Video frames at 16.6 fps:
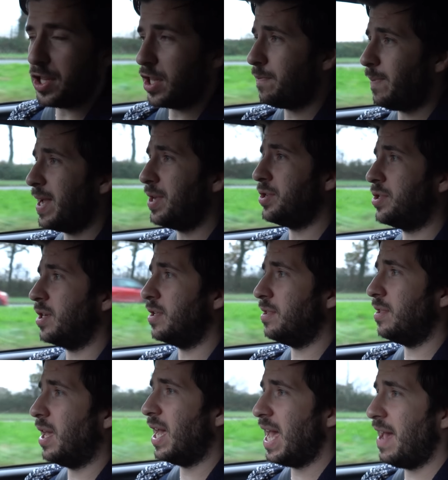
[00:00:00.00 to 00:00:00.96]
suspension.
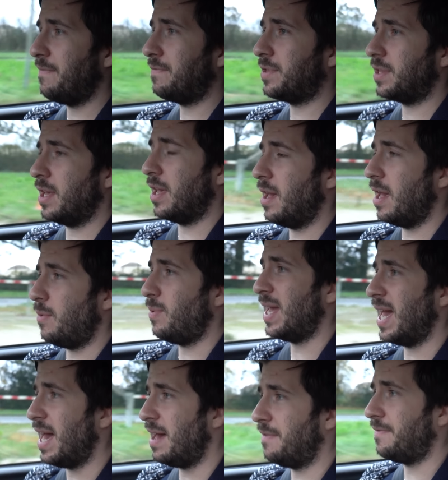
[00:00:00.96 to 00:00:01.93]
We have
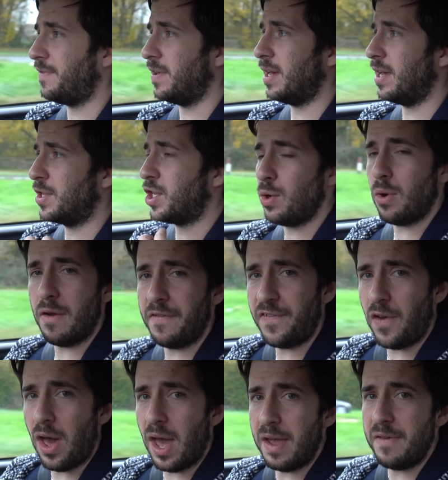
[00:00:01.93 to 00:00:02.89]

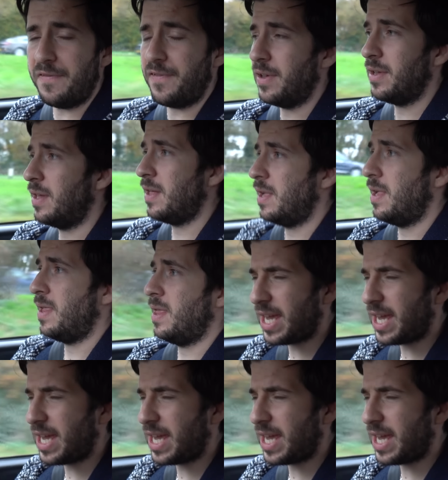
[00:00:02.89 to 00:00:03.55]
205, some